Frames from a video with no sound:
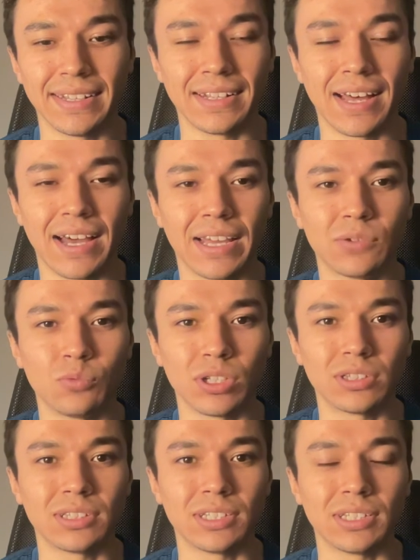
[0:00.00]
line
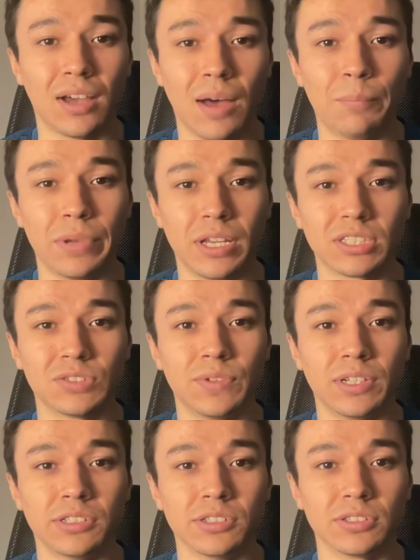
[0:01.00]
with the top picks
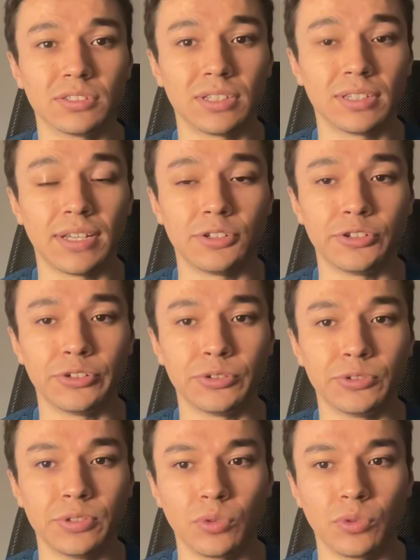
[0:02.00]
figures that they do,